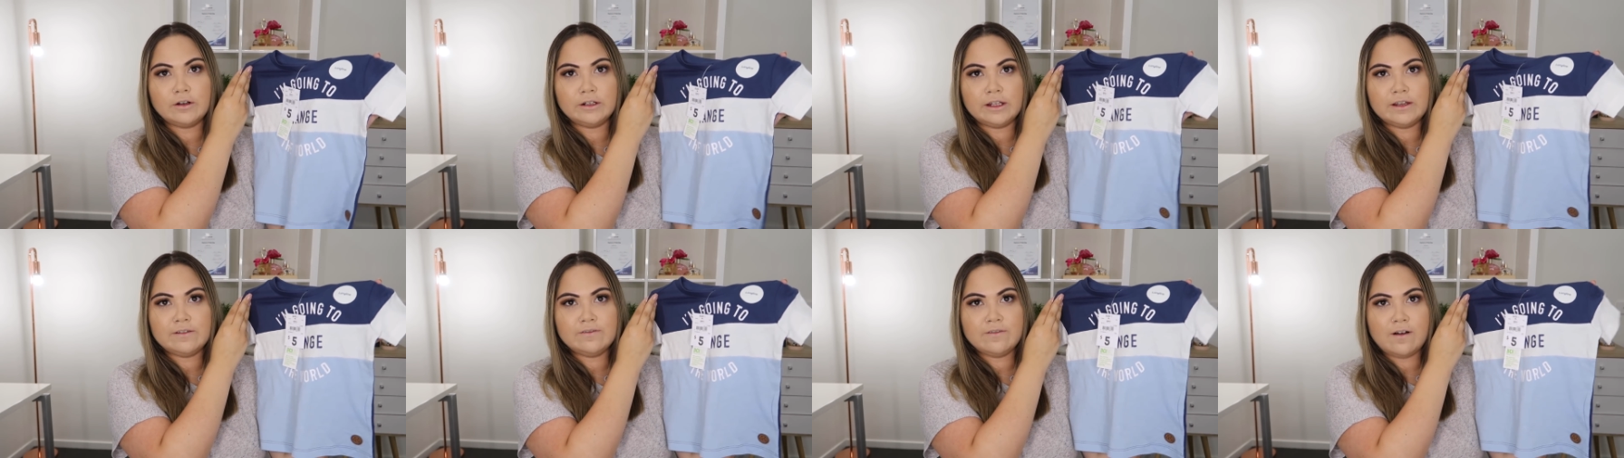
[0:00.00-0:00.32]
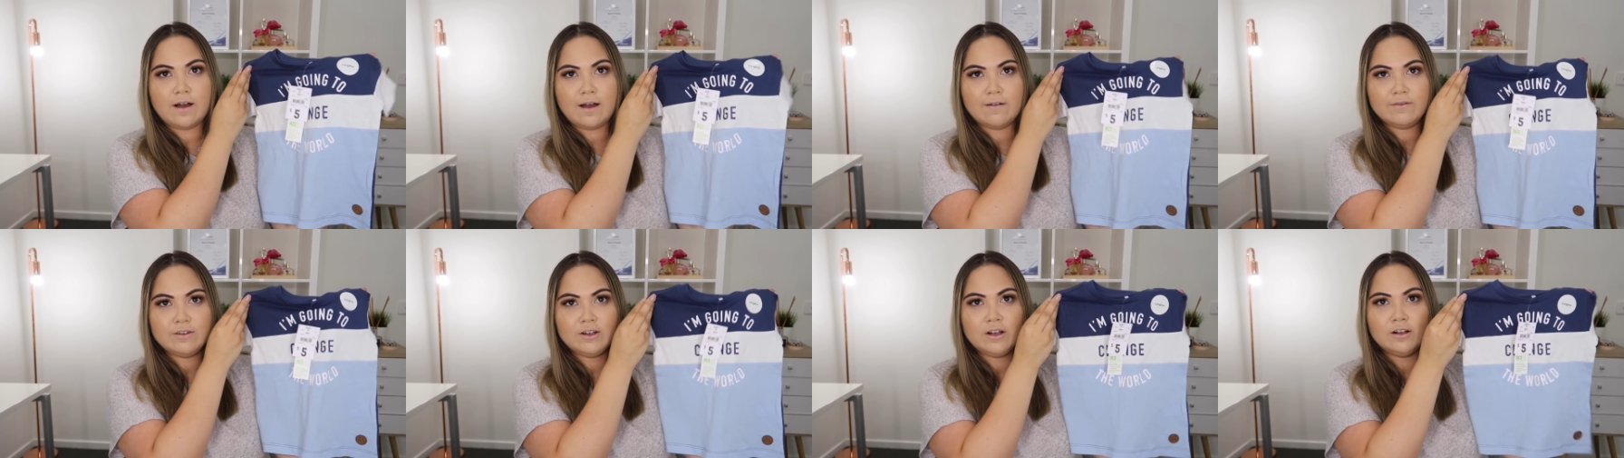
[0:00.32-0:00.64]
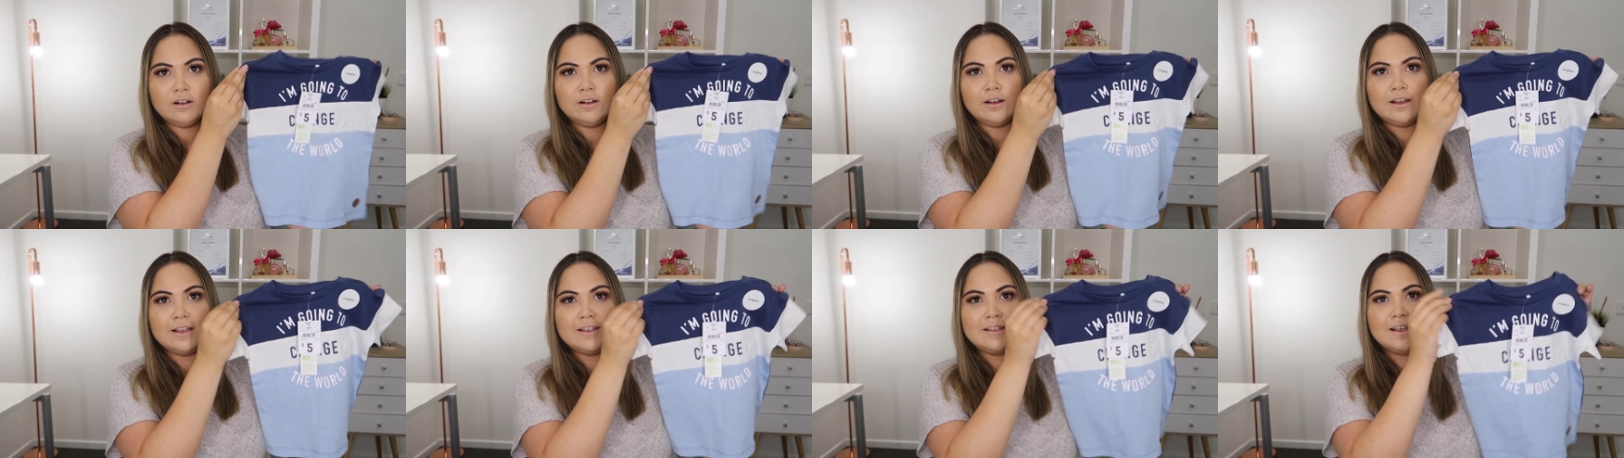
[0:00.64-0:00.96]
only
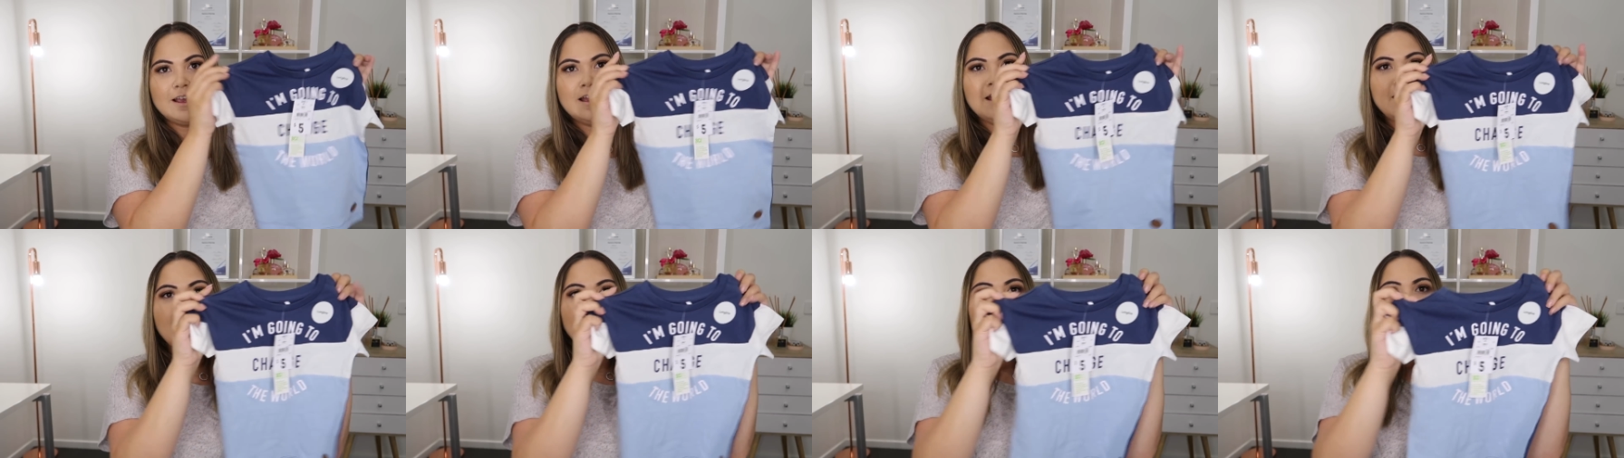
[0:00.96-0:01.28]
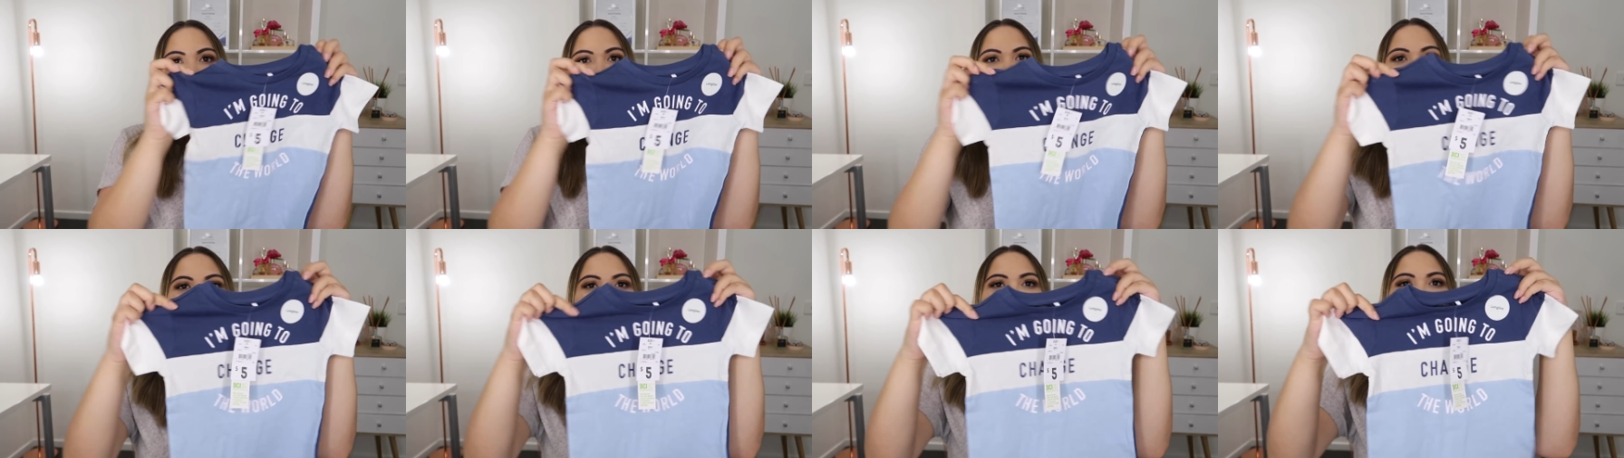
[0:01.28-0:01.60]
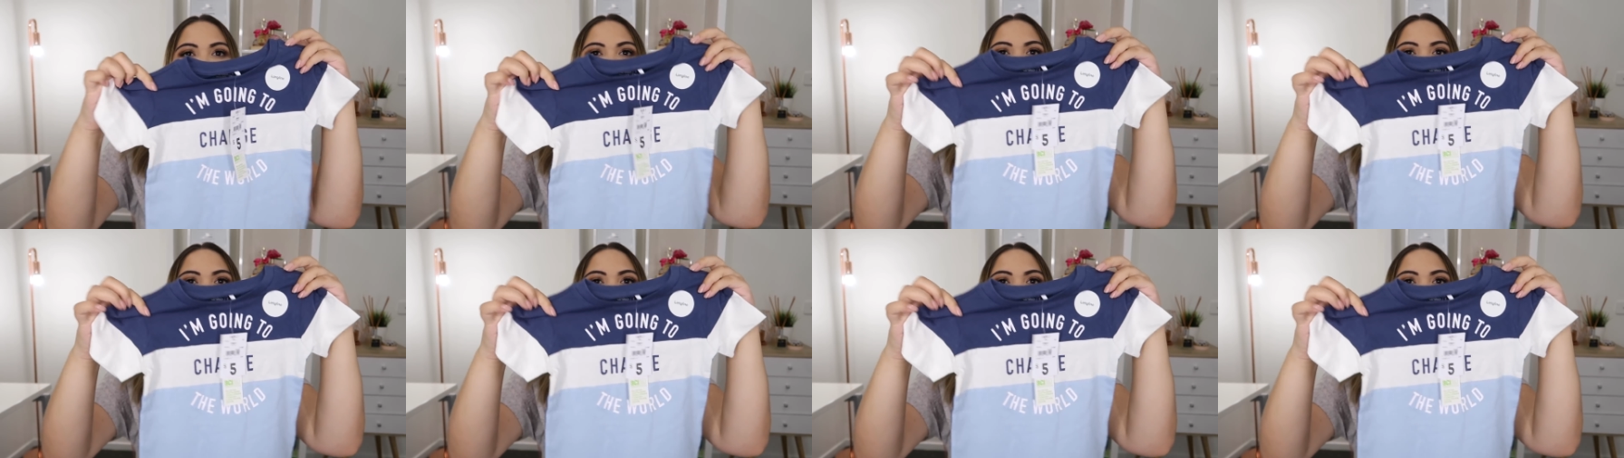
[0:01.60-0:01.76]
$5 I just